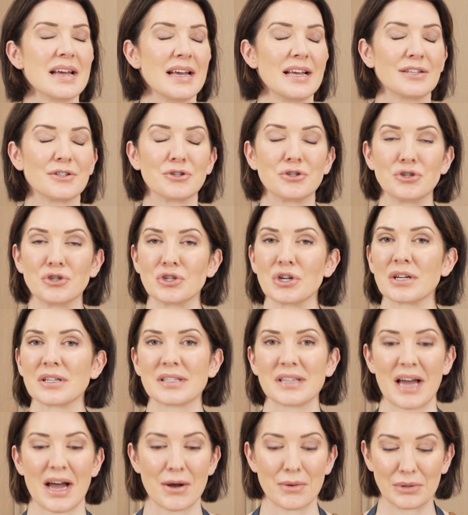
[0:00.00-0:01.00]
It's
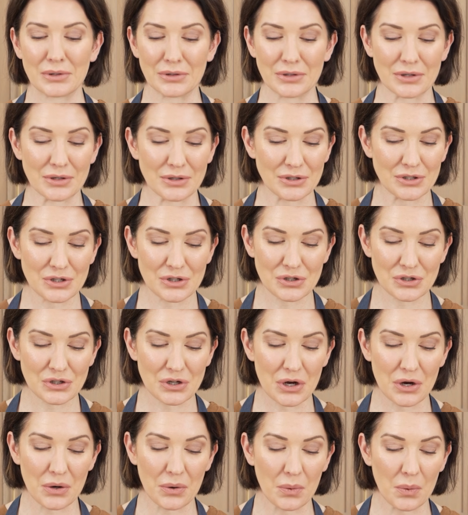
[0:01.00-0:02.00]
just how it looks.
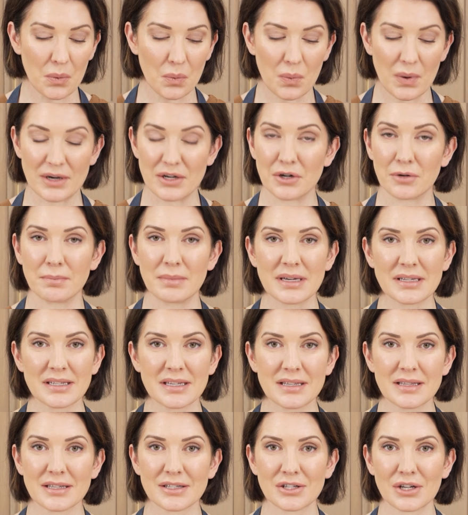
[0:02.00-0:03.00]
So when you're
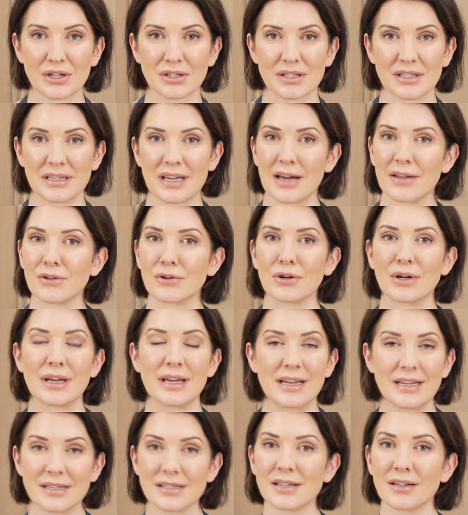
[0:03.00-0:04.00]
mixing this all together,
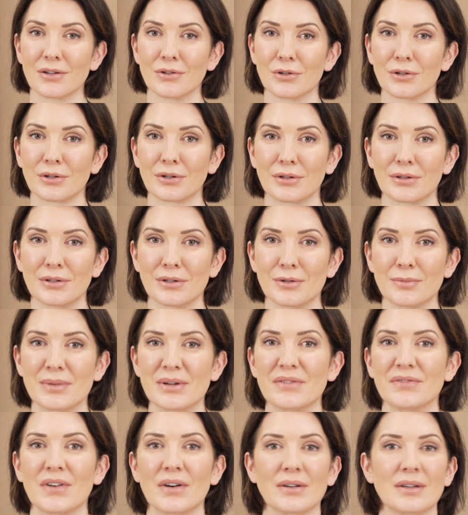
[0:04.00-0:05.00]
it is going to look a little
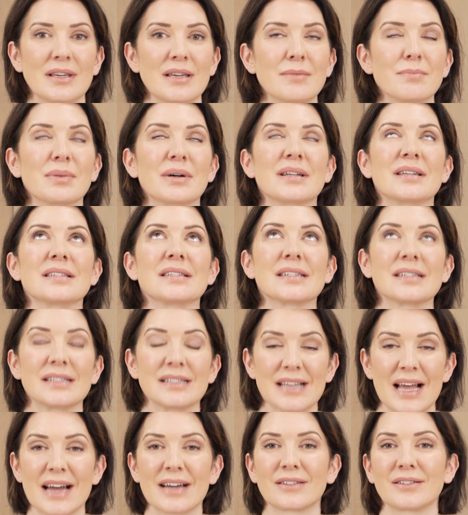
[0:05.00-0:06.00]
bit funky, but is
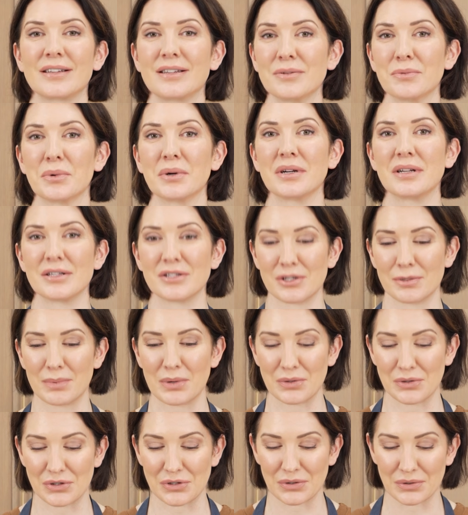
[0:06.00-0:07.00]
exactly what it's
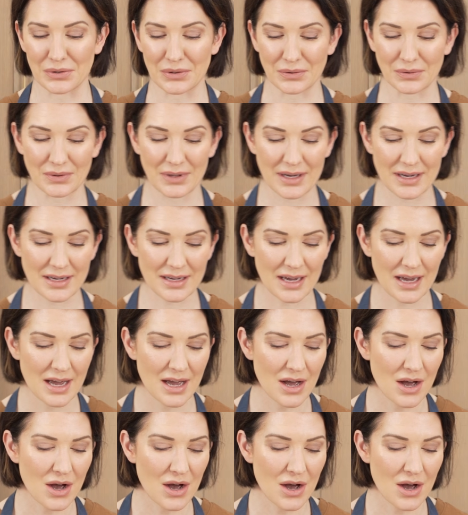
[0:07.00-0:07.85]
supposed to look like.